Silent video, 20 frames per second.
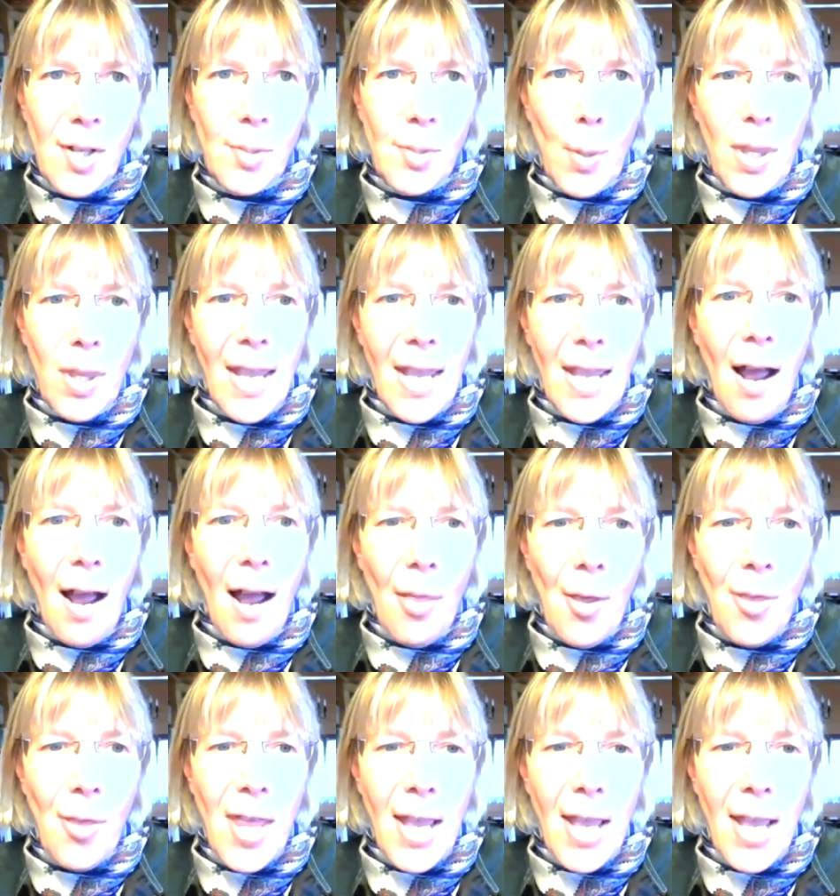But the other
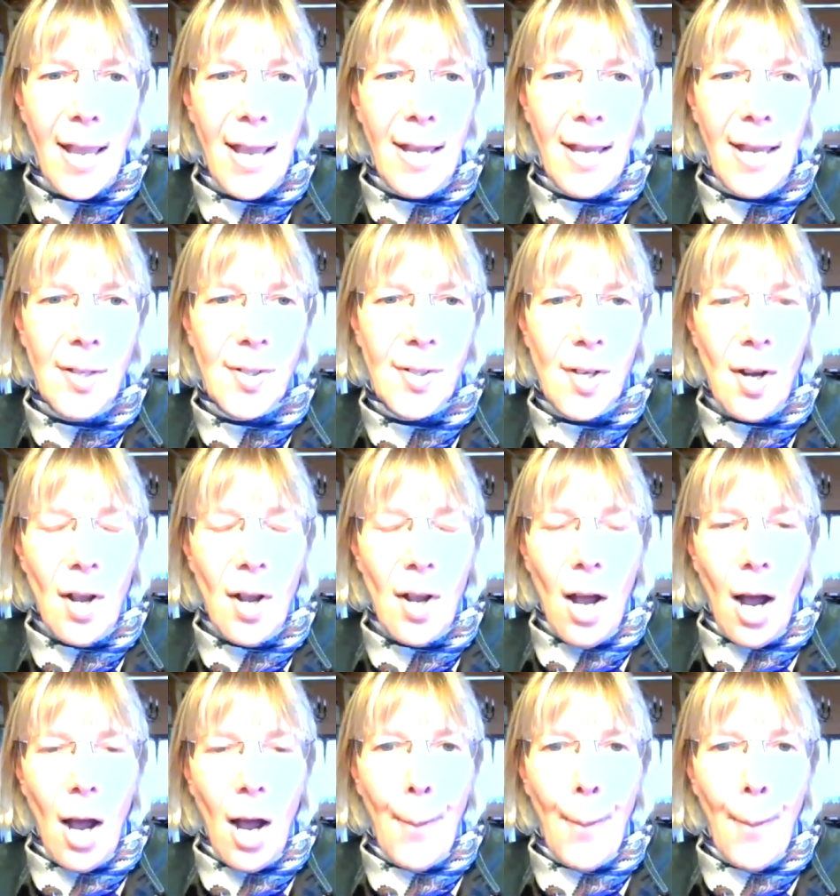thing is
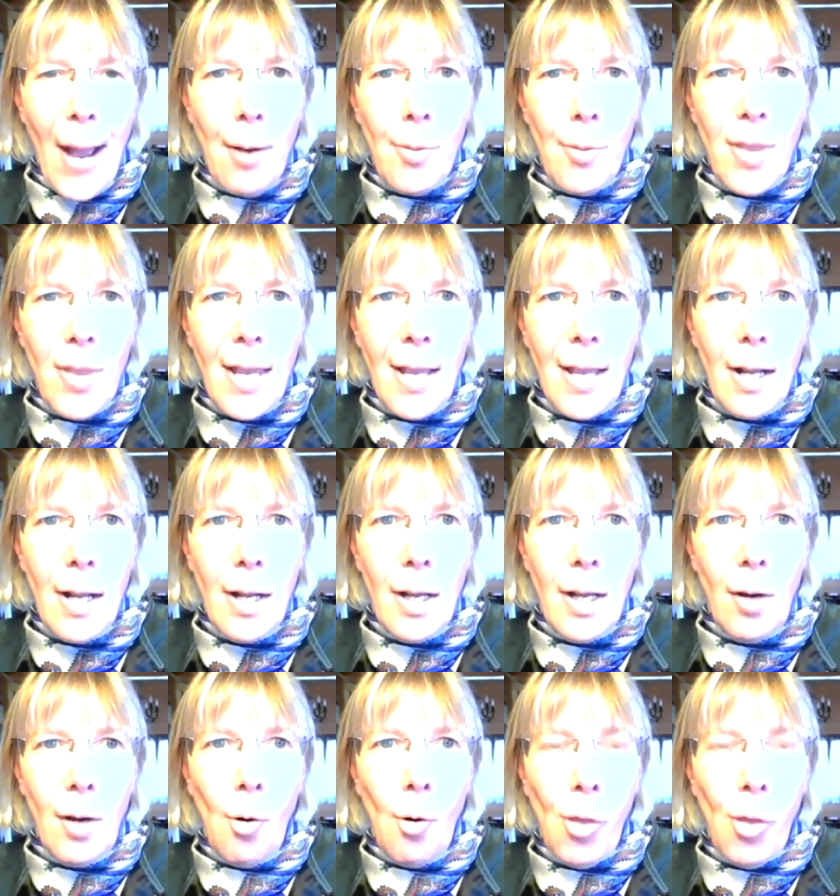about the
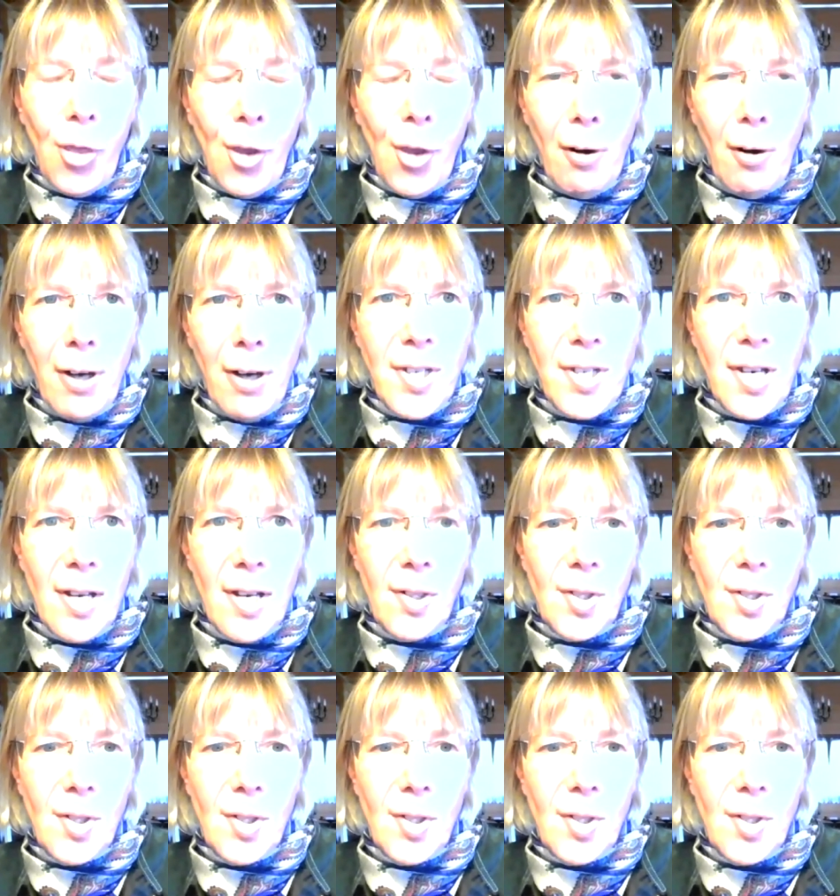authorities.